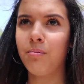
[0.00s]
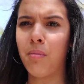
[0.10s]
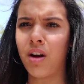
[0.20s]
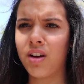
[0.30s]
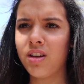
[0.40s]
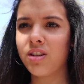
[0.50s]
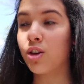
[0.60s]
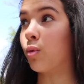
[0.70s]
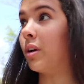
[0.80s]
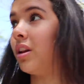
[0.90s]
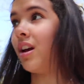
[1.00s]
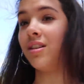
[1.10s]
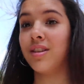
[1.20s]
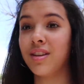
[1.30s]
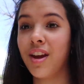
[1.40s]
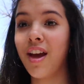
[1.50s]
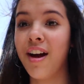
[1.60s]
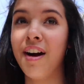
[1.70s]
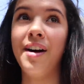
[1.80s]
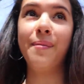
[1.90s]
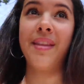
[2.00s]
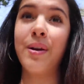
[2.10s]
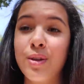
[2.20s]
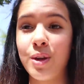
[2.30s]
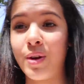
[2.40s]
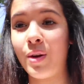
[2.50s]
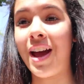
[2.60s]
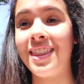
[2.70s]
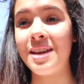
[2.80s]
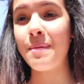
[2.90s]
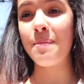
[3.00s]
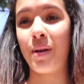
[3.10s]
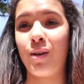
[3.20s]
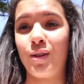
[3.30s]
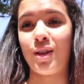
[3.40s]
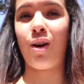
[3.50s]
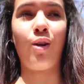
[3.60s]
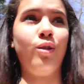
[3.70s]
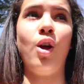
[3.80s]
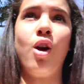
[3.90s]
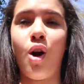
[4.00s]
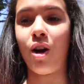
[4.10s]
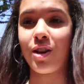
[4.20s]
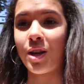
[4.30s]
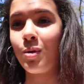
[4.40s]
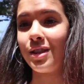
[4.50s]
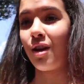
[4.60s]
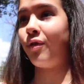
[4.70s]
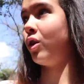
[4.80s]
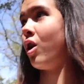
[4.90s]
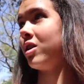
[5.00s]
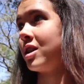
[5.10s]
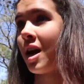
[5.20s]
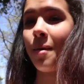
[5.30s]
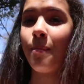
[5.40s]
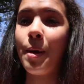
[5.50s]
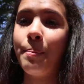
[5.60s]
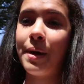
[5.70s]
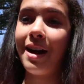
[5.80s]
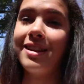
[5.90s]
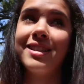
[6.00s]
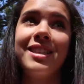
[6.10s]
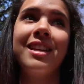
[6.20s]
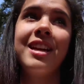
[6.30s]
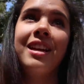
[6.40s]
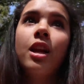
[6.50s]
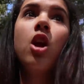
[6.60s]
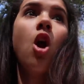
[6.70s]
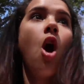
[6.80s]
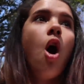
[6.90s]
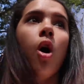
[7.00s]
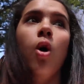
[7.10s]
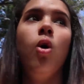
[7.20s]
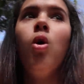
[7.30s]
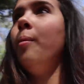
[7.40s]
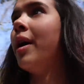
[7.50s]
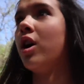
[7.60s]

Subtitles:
monkeys, gorillas. That was so cute. I think my parents are long gone because I was there for a long time, but oh my